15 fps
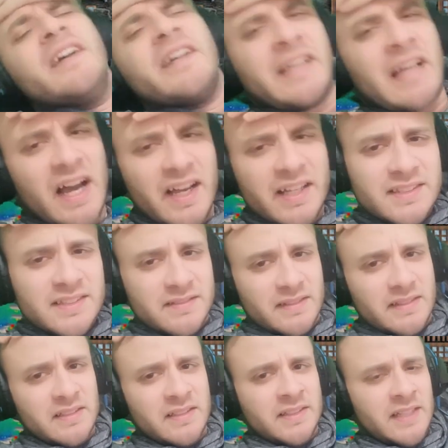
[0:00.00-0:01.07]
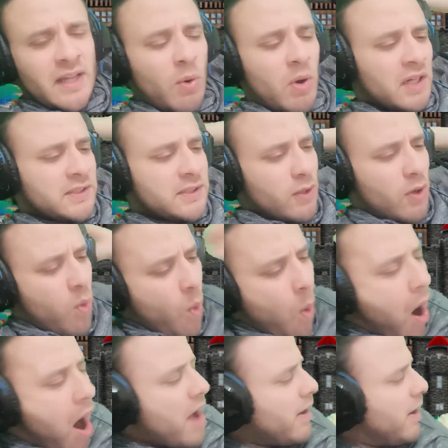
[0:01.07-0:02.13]
Guys, there was
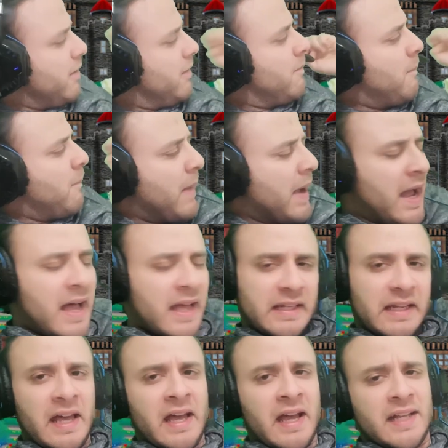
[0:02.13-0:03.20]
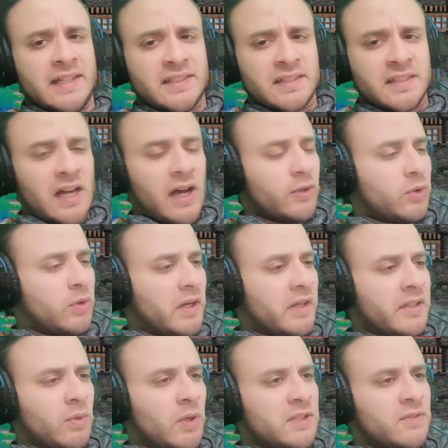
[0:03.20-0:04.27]
one badass soundtrack.
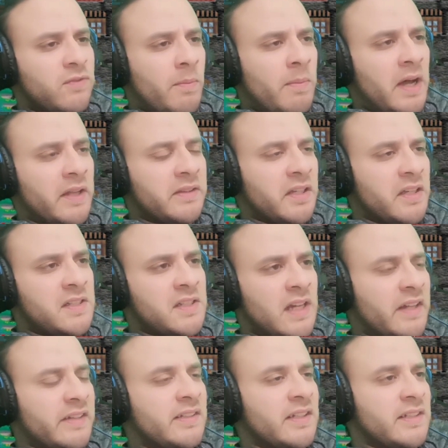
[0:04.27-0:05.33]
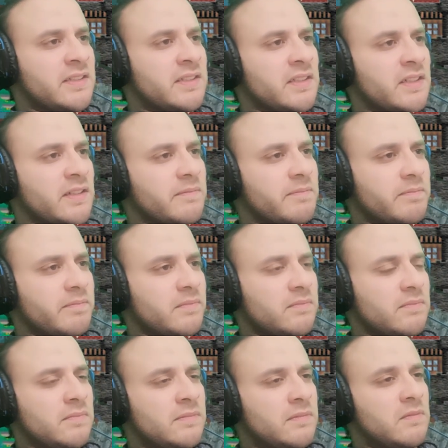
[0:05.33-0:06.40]
It was from Hunter x Hunter, the
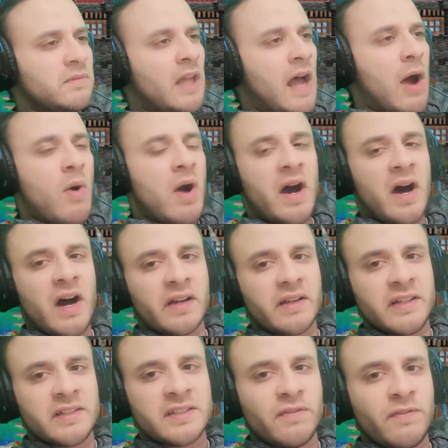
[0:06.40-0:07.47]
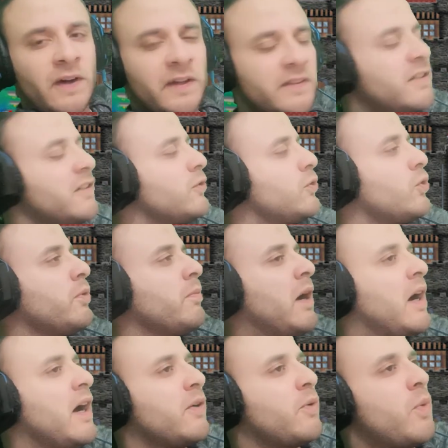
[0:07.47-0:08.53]
Tower arc and the Phantom Tomb
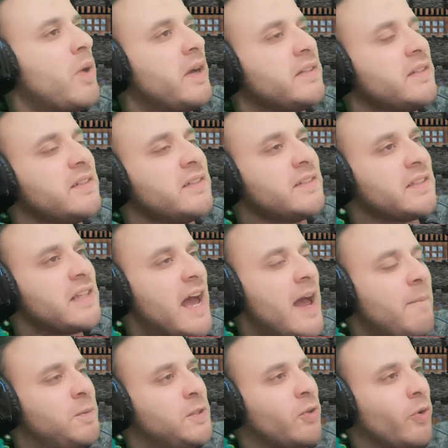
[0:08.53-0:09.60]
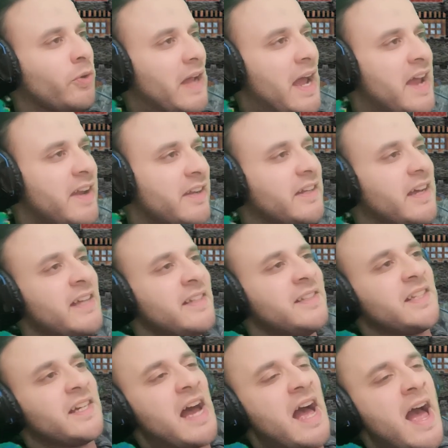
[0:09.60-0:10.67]
arc, when the episode ended, and
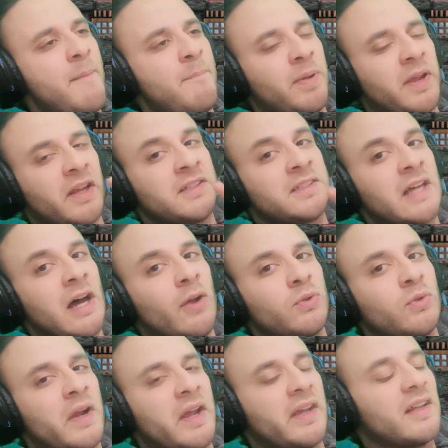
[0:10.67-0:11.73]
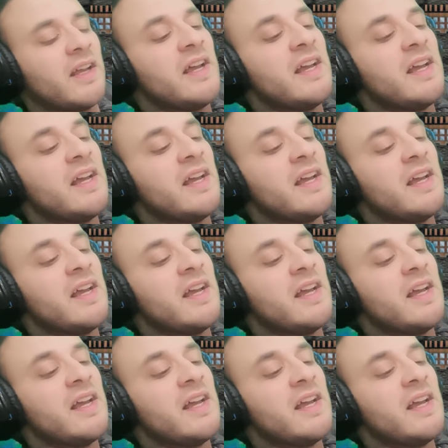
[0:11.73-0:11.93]
the epic soundtrack.